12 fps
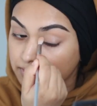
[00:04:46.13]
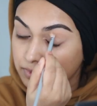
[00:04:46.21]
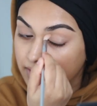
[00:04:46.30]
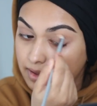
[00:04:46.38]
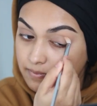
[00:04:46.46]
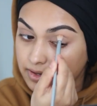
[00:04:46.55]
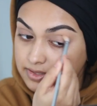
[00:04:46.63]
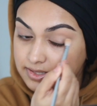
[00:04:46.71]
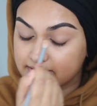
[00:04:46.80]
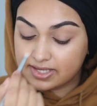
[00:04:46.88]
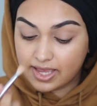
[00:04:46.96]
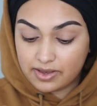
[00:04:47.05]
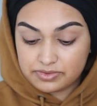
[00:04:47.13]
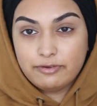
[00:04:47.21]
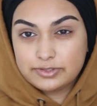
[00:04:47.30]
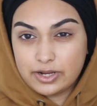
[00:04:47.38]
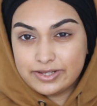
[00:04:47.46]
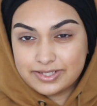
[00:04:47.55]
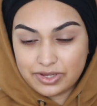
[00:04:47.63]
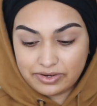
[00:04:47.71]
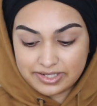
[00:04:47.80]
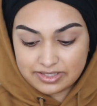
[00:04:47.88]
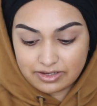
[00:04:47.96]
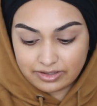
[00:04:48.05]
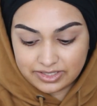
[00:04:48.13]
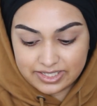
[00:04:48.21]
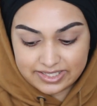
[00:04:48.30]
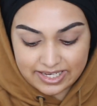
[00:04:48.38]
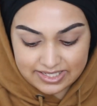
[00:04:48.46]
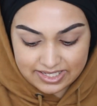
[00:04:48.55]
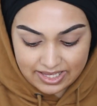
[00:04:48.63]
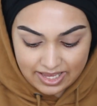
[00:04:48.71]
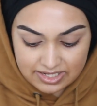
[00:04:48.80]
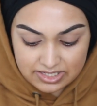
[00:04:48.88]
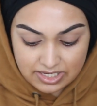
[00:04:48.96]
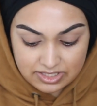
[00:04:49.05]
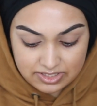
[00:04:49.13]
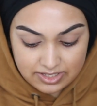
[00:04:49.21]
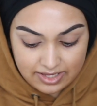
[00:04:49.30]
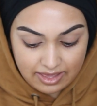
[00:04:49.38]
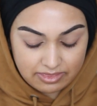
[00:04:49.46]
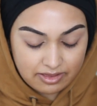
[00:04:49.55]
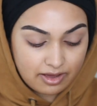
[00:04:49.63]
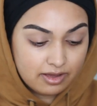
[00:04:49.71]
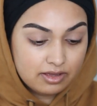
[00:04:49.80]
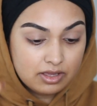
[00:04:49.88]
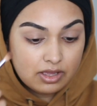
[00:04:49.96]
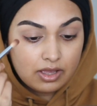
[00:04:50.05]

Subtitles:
And we came back to this house. We've slowly started getting it together.